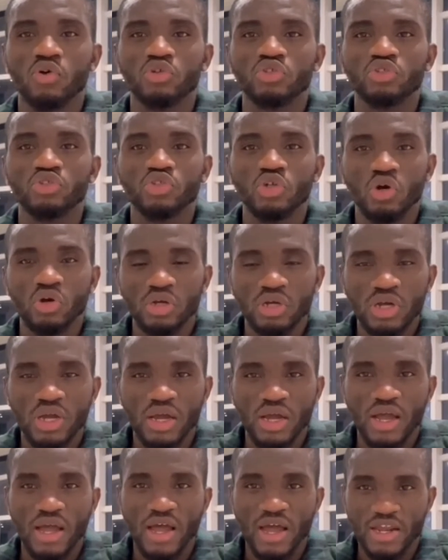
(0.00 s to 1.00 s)

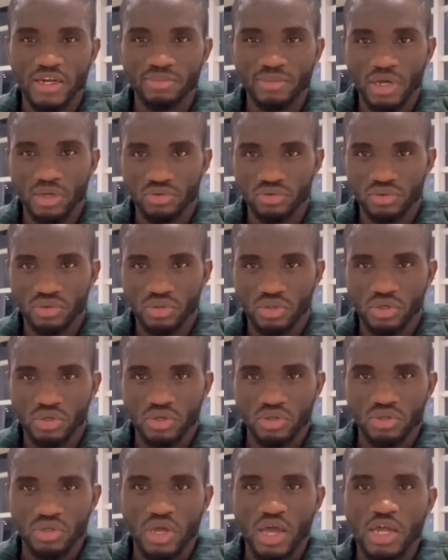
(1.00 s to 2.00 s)
young animals
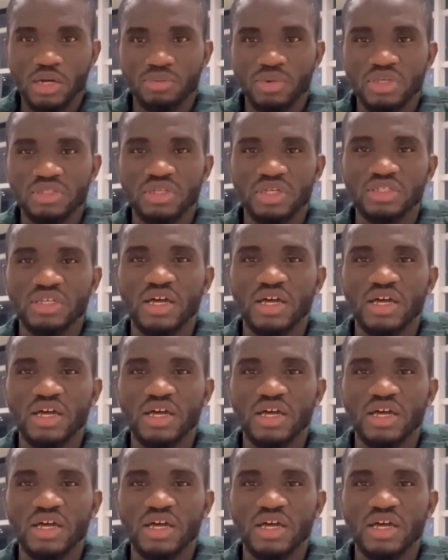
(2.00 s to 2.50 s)
that